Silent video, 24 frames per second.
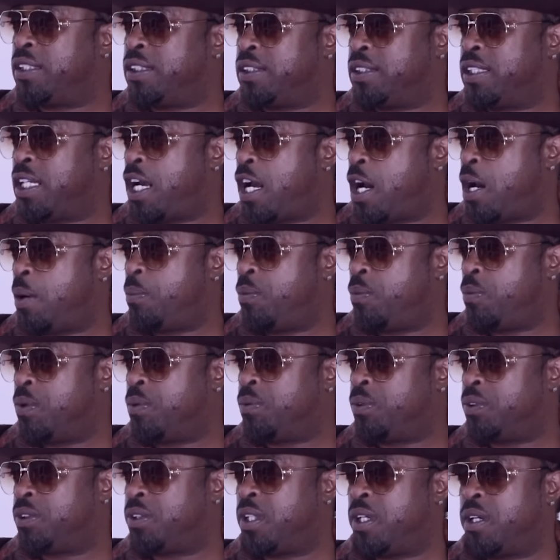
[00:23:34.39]
the time when we
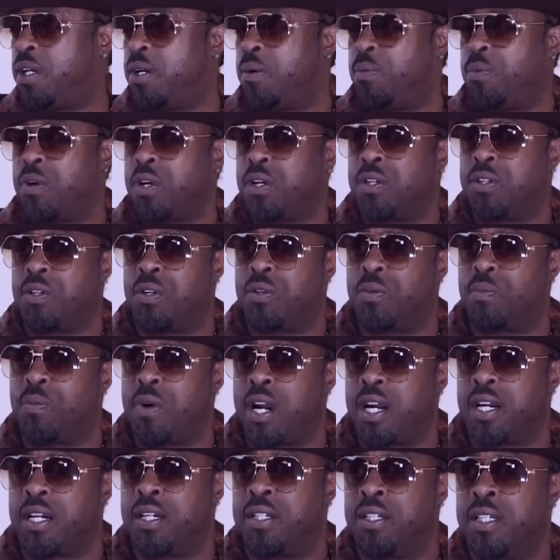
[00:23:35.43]
was uh, working on the
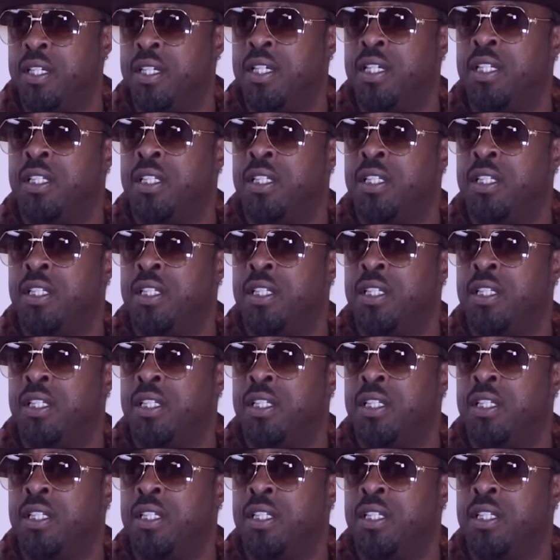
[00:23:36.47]
record.